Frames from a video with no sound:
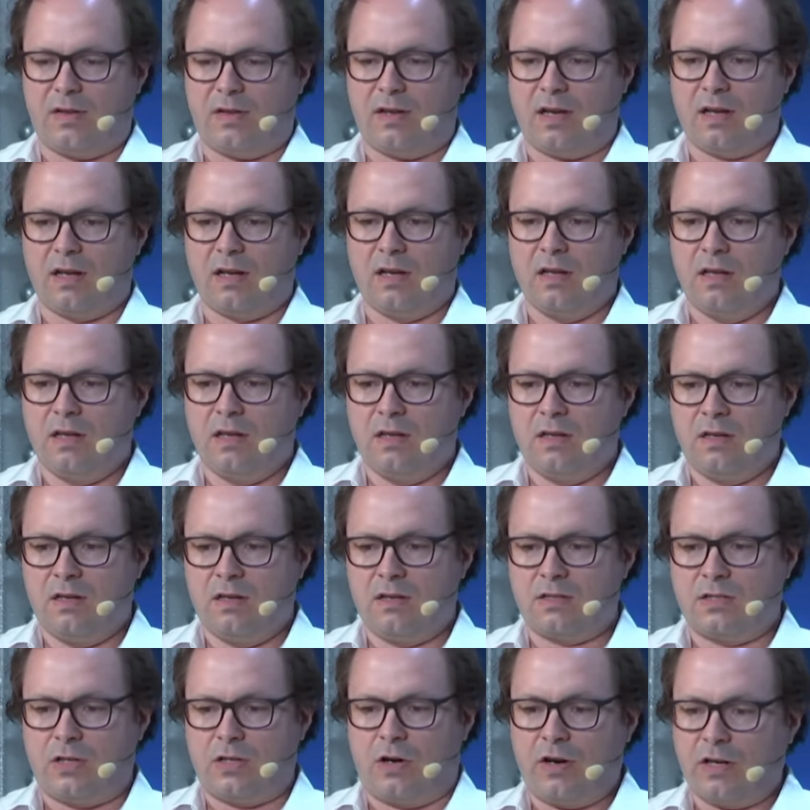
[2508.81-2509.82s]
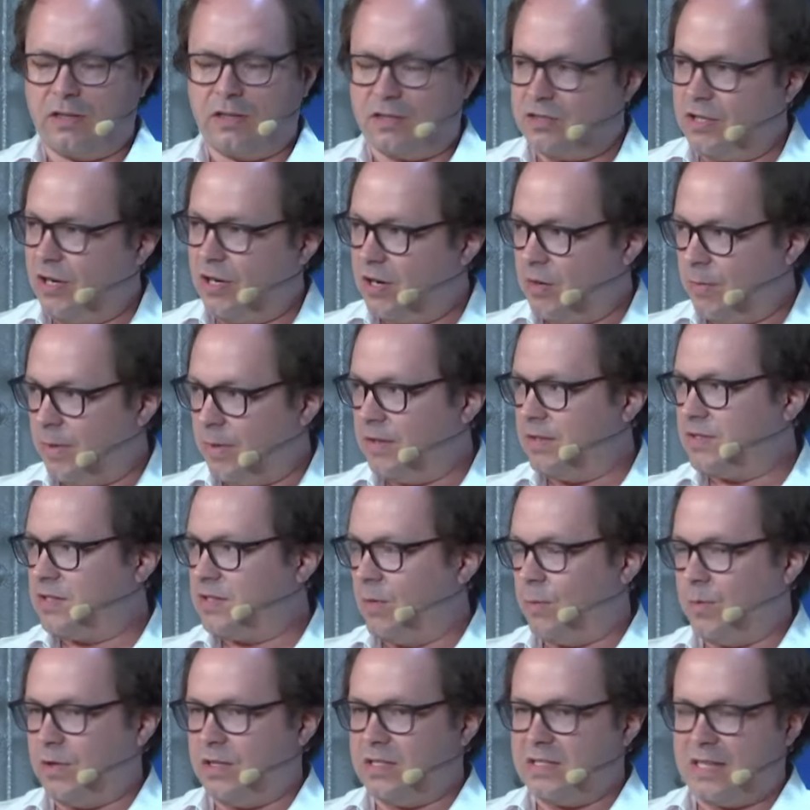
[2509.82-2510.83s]
I think starting to talk about these
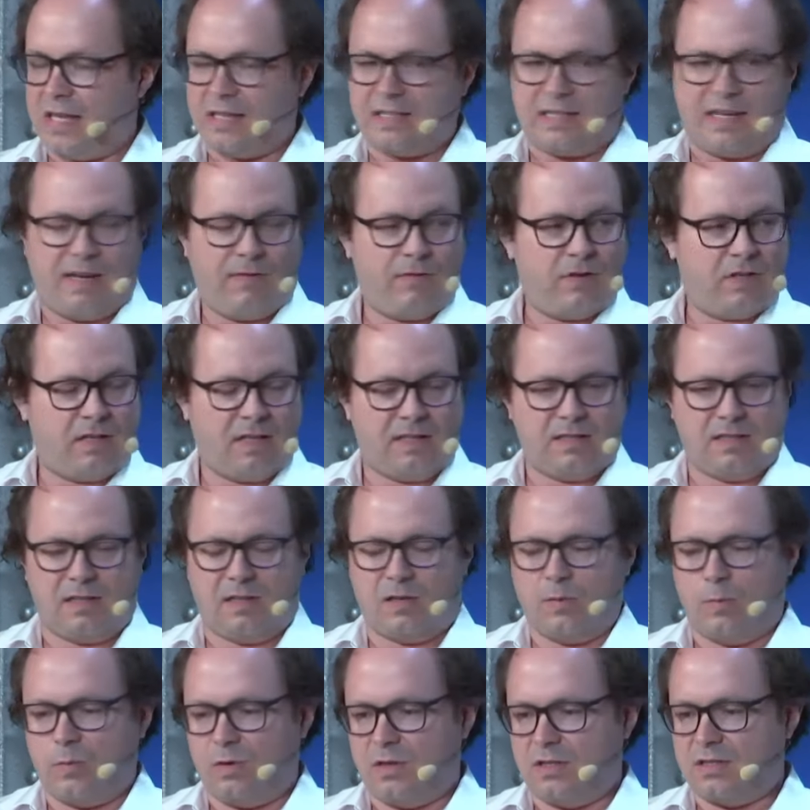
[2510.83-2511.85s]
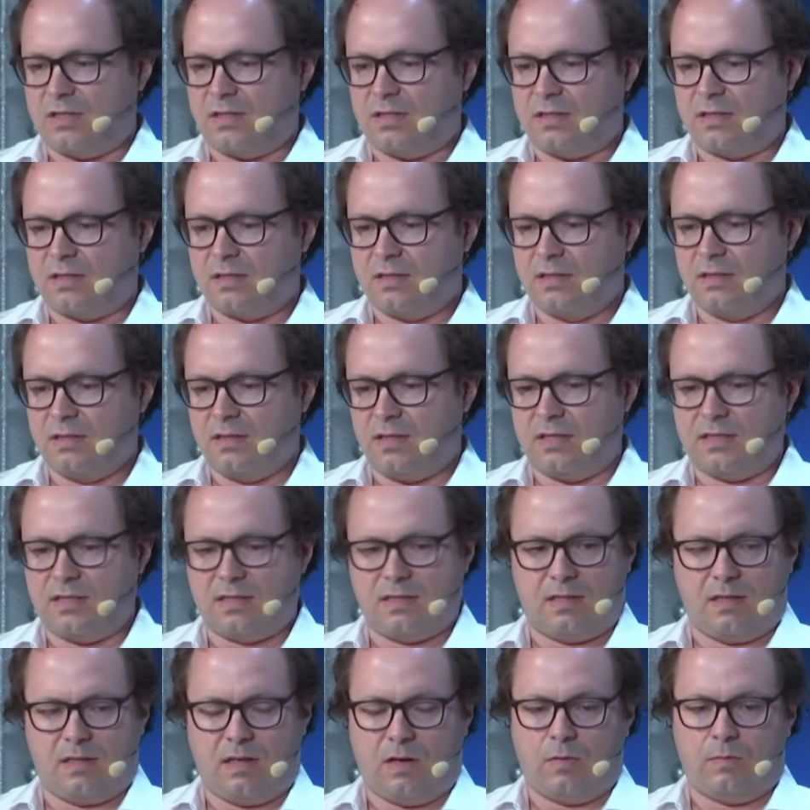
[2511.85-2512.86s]
companies as advertising companies is
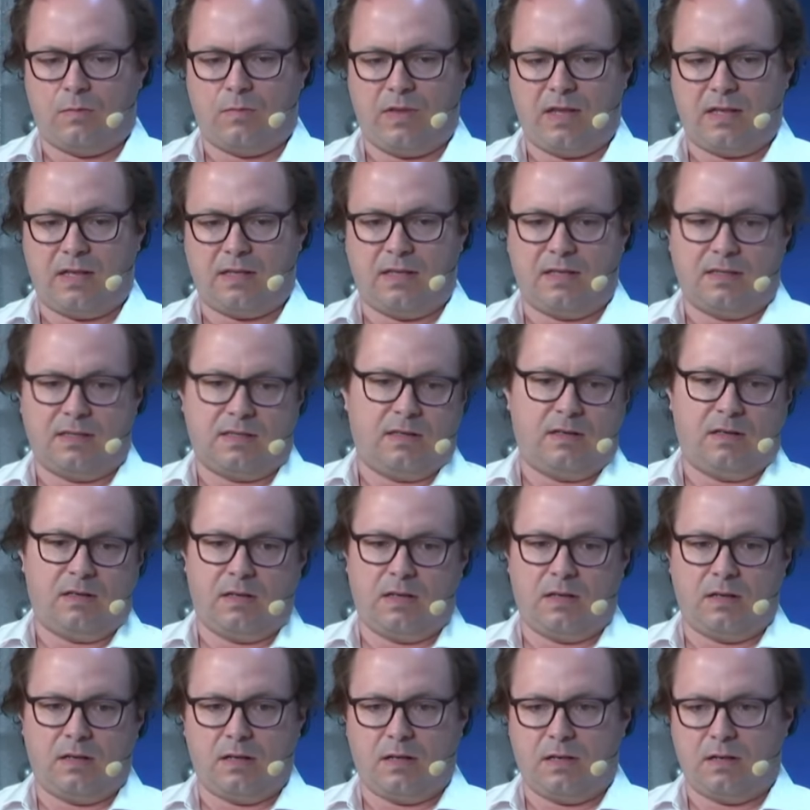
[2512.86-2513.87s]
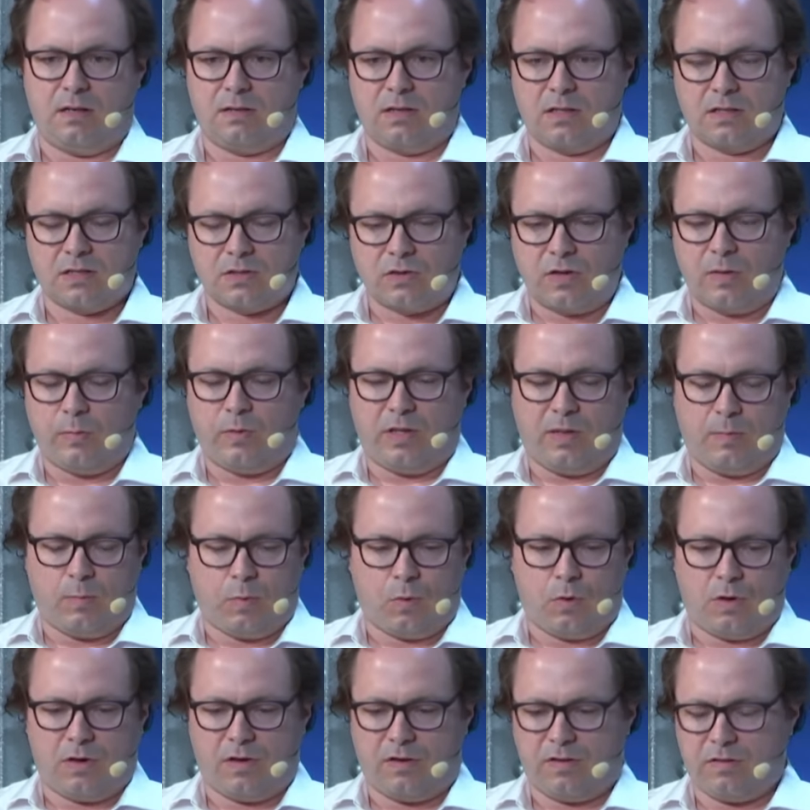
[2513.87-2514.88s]
you know, it's an extremely
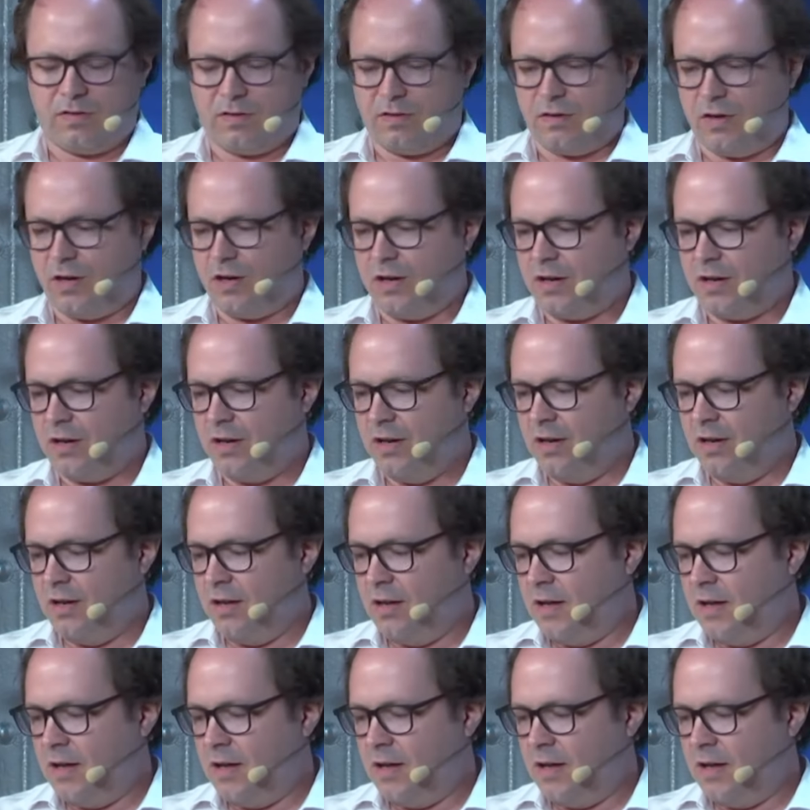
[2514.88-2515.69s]
important start.